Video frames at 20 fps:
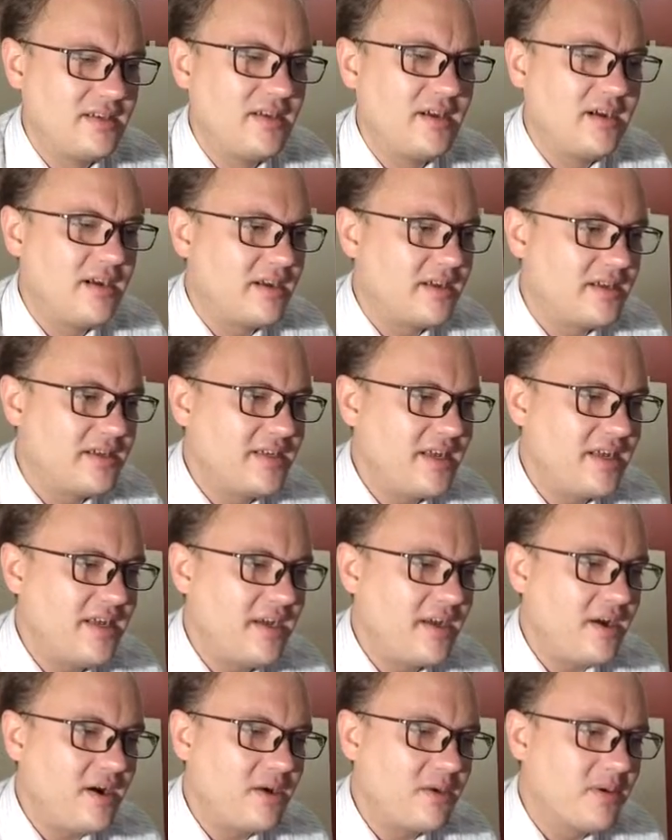On a day
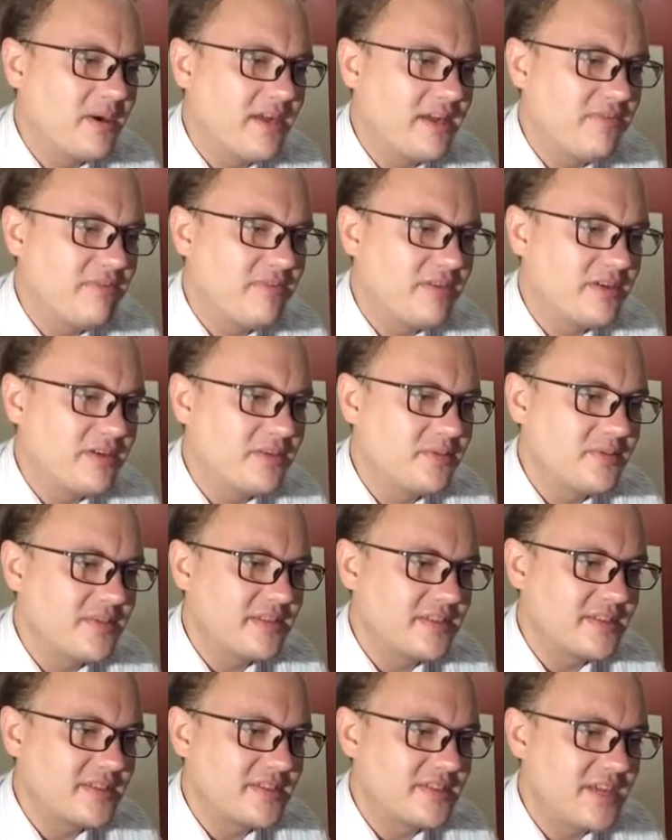already filled with
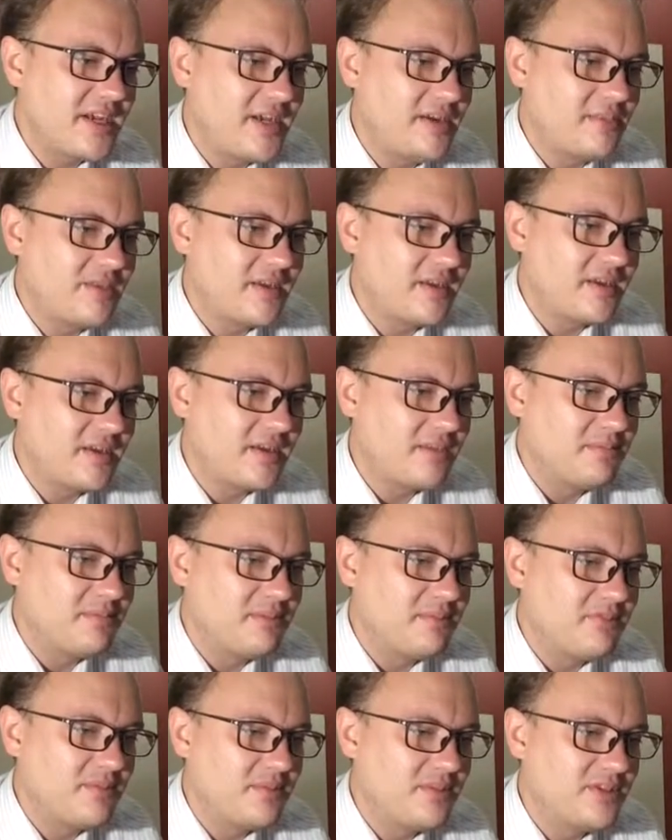excitement, a couple
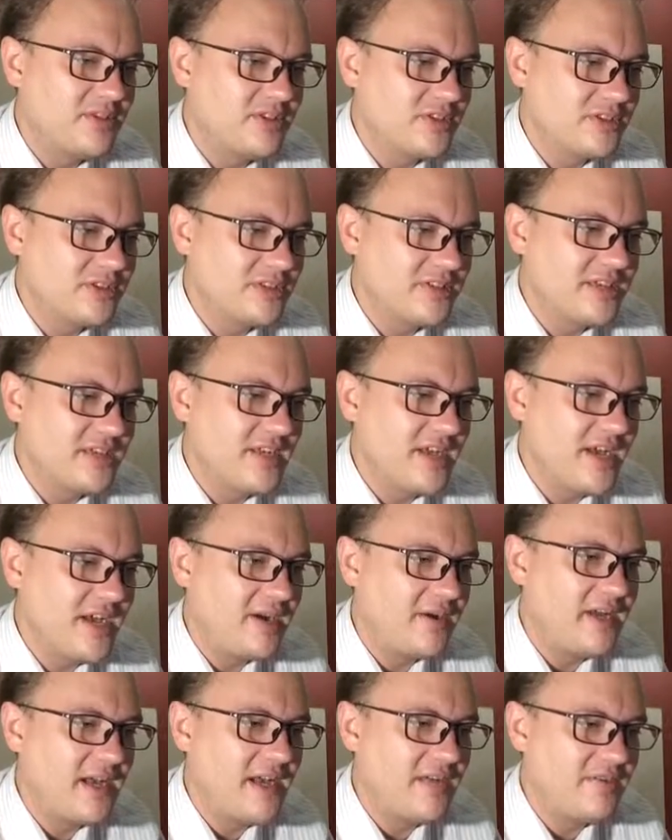from New Jersey now
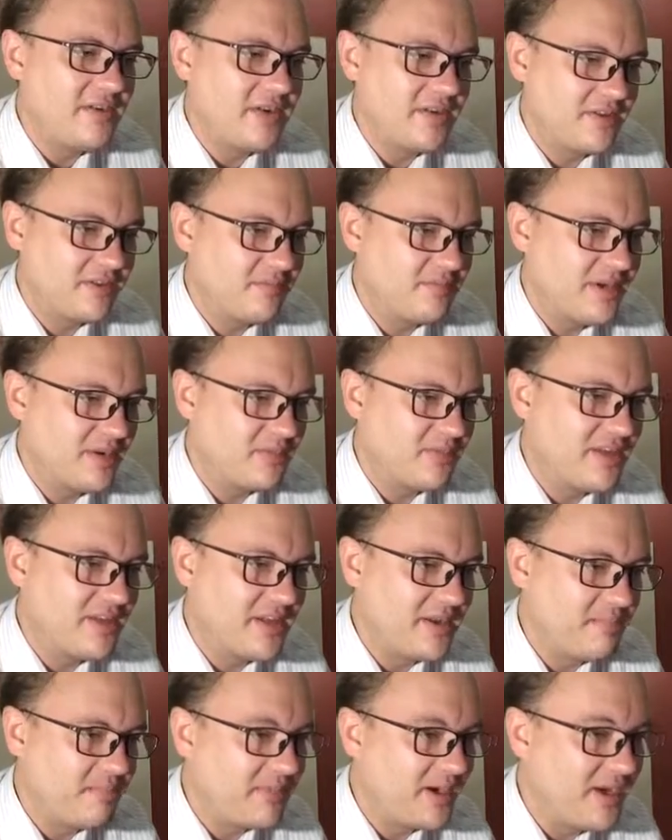have another memory
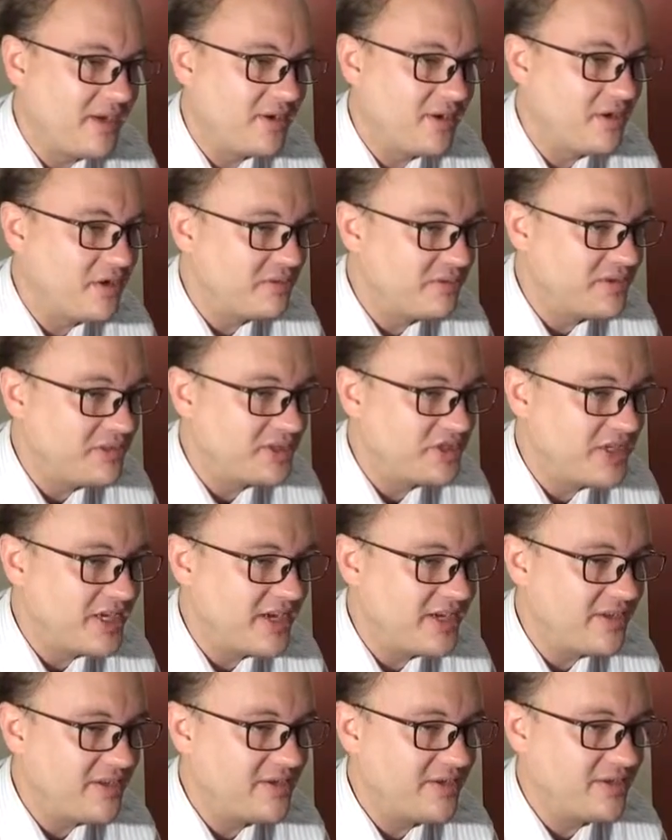that might
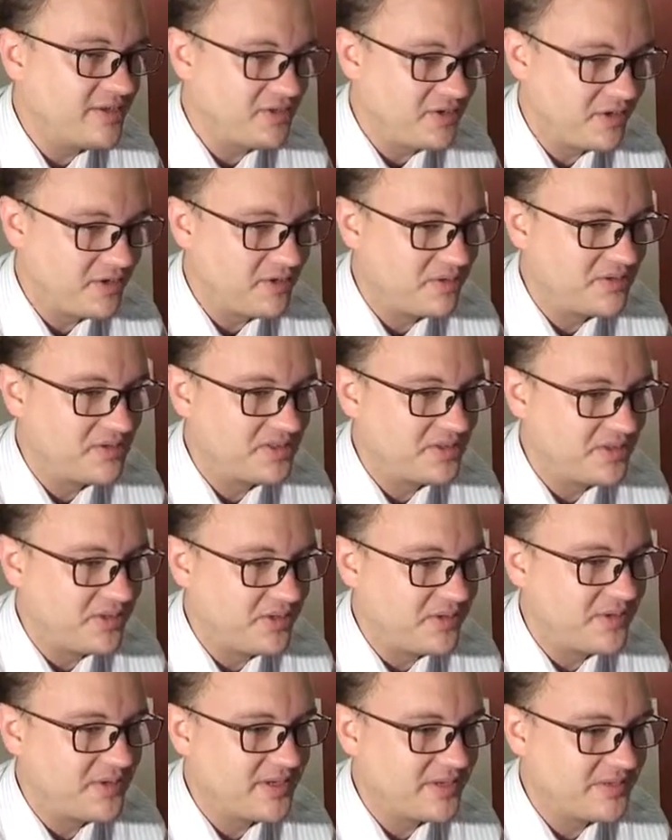overshadow the total
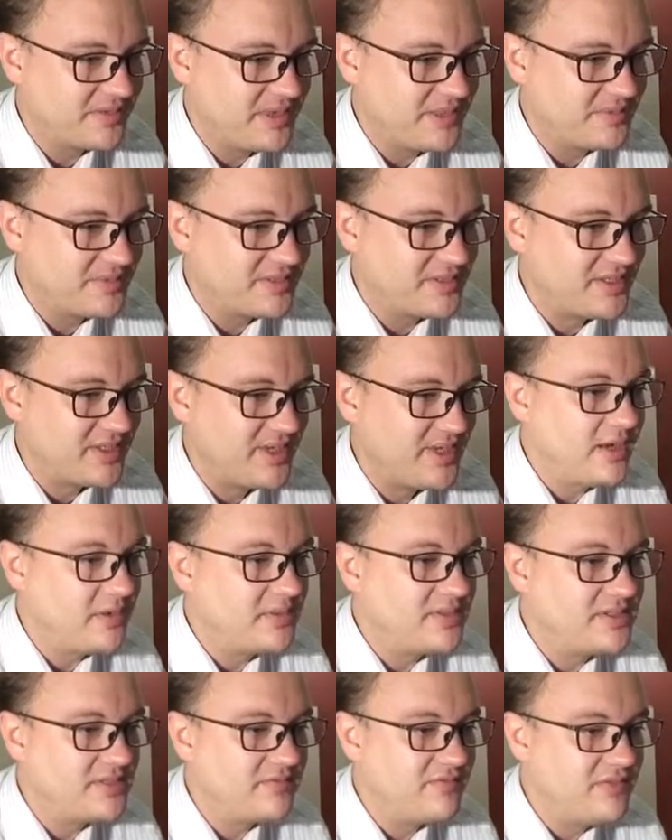solar eclipse that
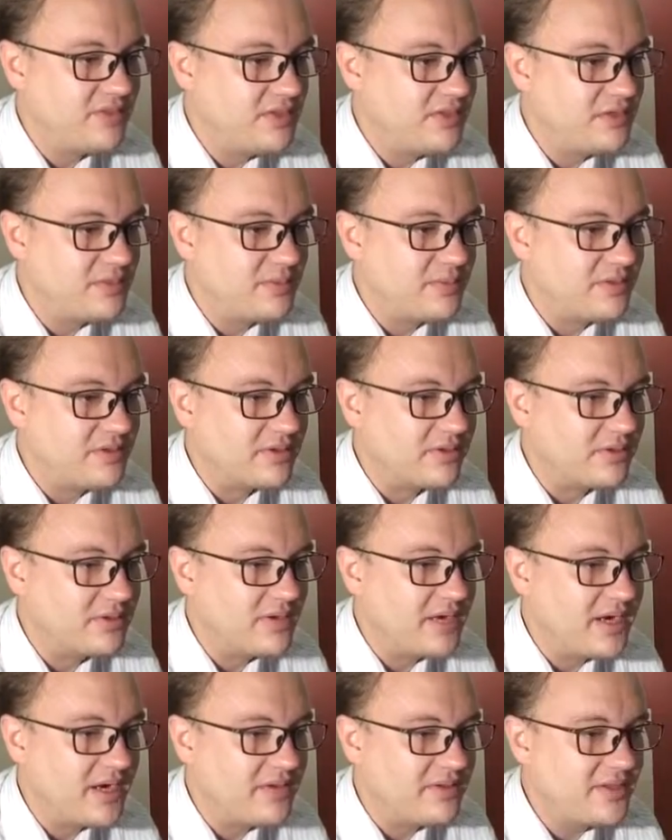was viewable
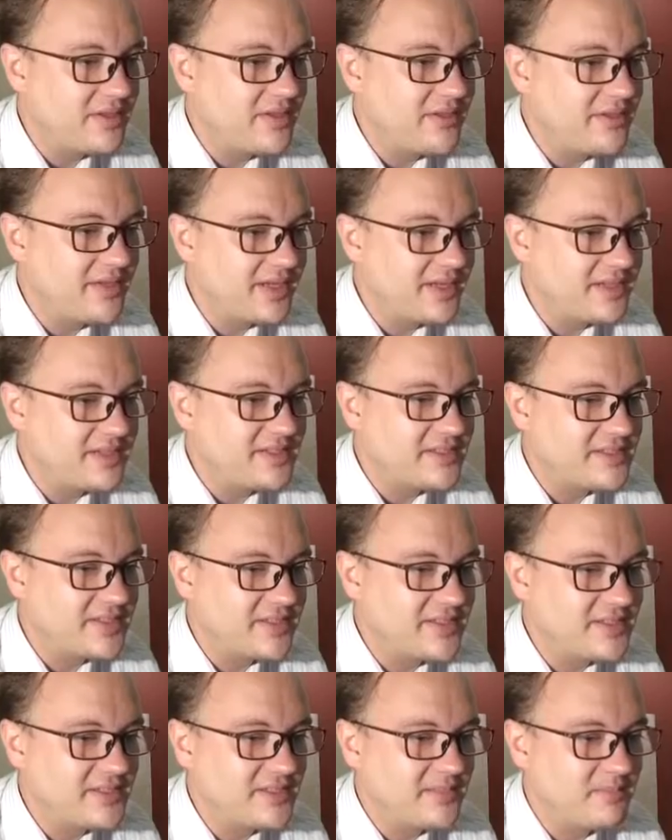throughout the United
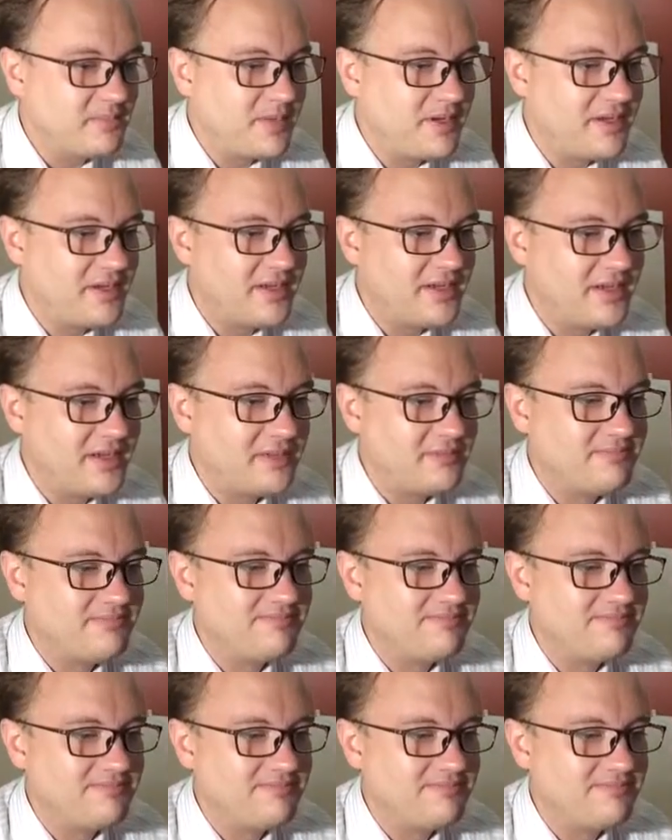States on Monday.